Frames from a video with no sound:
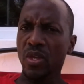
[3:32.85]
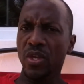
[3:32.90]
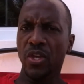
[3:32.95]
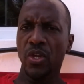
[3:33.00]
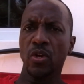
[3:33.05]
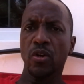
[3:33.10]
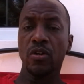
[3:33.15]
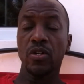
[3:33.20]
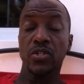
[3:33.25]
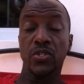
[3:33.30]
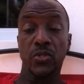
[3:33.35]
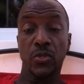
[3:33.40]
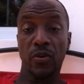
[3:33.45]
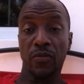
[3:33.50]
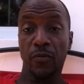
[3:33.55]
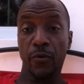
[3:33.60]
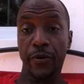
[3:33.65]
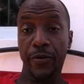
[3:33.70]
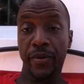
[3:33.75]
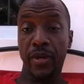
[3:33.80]
and so
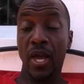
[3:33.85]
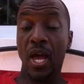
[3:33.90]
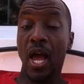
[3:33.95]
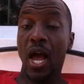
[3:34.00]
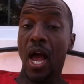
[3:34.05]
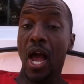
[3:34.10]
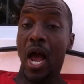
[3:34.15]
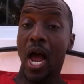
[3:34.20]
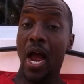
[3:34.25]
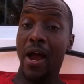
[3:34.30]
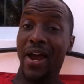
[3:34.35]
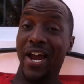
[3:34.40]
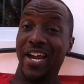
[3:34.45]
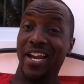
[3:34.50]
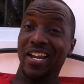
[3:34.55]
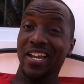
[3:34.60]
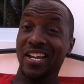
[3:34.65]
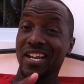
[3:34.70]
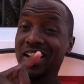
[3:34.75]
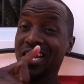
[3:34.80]
forth. Alright,
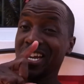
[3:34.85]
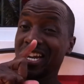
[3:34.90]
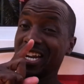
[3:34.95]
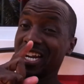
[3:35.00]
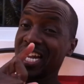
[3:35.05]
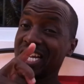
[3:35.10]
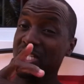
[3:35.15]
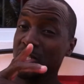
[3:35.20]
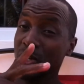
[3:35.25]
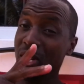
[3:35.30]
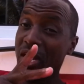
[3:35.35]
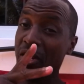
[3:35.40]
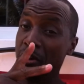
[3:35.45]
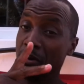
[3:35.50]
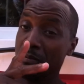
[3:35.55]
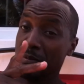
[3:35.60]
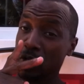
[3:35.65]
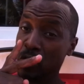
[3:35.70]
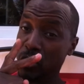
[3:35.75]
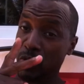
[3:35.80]
let's look at
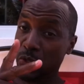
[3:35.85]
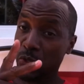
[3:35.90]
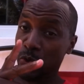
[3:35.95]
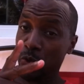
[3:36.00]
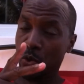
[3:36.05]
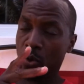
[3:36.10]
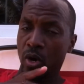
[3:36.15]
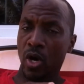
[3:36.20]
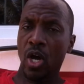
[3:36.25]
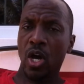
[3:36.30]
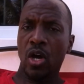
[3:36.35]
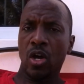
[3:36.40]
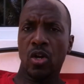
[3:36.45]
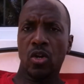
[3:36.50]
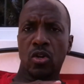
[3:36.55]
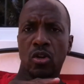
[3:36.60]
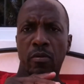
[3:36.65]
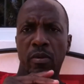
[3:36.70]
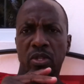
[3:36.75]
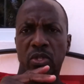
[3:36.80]
number two.
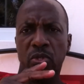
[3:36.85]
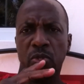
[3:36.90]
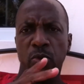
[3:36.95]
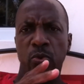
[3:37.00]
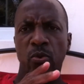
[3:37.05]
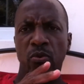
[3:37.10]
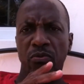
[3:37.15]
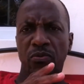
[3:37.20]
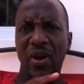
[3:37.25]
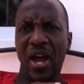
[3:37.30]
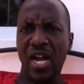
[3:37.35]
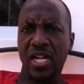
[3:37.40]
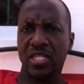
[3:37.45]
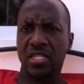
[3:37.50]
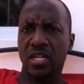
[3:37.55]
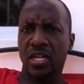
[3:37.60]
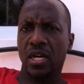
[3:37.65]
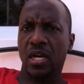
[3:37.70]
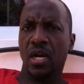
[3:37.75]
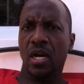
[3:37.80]
Number two
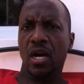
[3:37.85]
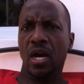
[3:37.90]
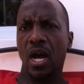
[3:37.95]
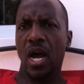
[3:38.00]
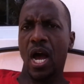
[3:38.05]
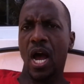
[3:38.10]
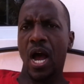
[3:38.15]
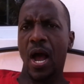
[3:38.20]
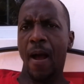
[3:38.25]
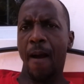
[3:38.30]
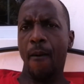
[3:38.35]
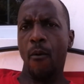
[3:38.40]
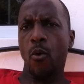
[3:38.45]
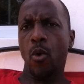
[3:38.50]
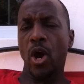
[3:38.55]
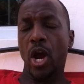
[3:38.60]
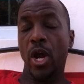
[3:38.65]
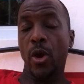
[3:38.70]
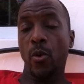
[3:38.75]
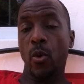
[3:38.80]
factor
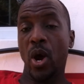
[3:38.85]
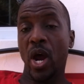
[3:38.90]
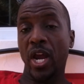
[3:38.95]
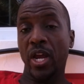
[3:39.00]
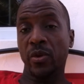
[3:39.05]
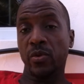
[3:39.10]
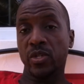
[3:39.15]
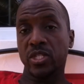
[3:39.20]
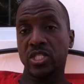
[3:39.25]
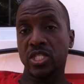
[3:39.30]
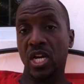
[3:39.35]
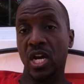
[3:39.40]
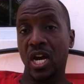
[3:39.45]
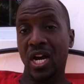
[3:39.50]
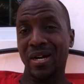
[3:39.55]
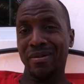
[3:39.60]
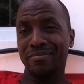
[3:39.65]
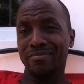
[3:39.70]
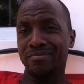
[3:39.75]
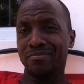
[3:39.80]
why in which
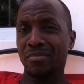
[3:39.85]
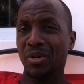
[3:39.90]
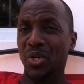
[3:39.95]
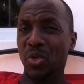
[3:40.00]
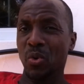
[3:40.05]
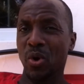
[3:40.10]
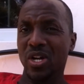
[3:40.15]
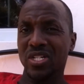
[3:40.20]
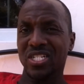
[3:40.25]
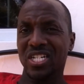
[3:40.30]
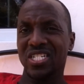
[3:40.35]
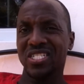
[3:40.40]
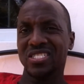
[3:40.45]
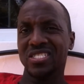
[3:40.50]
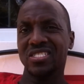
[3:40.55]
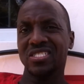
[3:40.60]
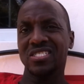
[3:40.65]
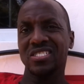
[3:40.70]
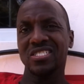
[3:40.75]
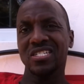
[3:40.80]
muddy water is
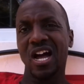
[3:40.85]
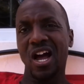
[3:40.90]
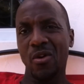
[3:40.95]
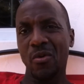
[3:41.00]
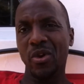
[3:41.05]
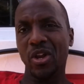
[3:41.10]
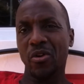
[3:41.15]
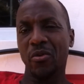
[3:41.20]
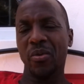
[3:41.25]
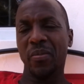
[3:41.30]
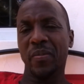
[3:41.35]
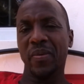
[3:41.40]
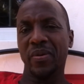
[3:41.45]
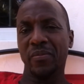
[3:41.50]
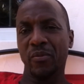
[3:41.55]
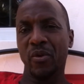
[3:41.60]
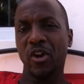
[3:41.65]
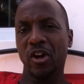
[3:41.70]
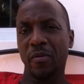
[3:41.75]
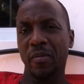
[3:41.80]
not
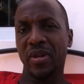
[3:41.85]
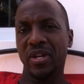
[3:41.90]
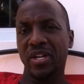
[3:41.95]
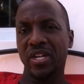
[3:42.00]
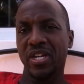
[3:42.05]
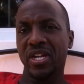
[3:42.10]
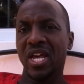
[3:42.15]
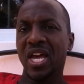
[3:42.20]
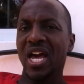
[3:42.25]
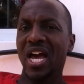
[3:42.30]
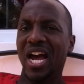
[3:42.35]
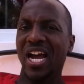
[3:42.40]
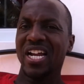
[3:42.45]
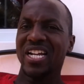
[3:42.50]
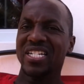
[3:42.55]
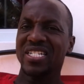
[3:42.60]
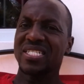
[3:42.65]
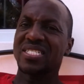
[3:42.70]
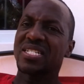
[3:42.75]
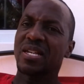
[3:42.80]
recommended, and
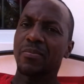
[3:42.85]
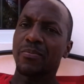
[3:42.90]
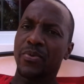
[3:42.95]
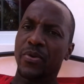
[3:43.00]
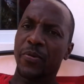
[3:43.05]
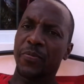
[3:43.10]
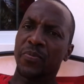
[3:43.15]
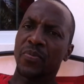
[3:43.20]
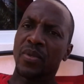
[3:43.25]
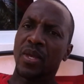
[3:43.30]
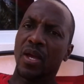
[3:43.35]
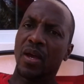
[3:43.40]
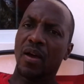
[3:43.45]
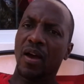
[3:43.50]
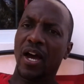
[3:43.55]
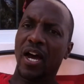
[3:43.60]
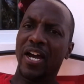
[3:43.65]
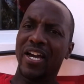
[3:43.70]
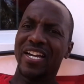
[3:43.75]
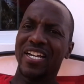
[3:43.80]
it's simple.
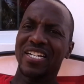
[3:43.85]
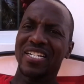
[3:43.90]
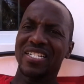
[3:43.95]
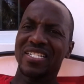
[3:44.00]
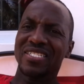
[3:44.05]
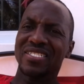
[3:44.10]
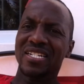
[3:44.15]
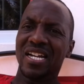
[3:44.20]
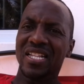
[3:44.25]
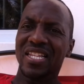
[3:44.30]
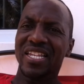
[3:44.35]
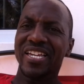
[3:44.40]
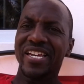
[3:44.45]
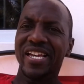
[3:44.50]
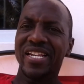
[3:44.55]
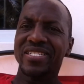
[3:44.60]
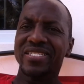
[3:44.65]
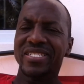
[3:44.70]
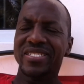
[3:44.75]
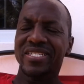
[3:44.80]
It's not
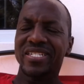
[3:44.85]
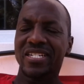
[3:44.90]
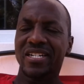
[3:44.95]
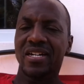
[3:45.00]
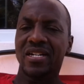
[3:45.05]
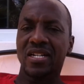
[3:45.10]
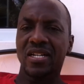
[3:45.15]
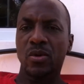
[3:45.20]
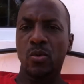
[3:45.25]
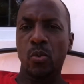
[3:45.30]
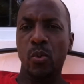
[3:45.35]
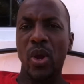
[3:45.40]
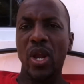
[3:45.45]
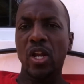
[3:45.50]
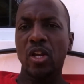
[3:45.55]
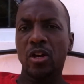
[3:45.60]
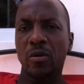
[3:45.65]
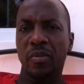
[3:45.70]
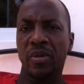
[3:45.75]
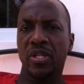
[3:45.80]
aesthetically
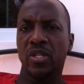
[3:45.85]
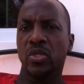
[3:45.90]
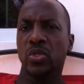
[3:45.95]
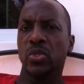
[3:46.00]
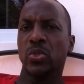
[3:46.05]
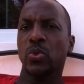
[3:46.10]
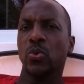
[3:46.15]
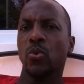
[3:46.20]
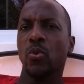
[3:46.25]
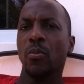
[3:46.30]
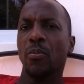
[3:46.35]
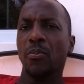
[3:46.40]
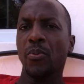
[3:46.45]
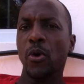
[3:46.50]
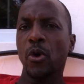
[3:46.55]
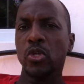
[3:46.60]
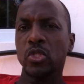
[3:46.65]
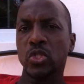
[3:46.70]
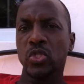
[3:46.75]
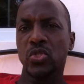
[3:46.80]
welcoming to
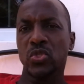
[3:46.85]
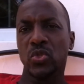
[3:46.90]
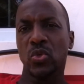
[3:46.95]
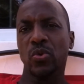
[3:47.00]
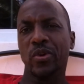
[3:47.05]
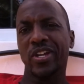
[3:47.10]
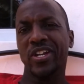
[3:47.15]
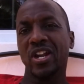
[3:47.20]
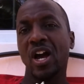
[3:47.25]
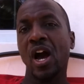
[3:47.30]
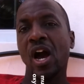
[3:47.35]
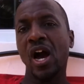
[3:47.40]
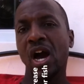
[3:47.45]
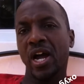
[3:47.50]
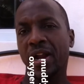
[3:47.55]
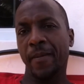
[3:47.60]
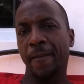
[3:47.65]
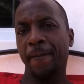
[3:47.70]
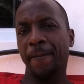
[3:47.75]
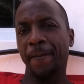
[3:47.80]
persons looking on,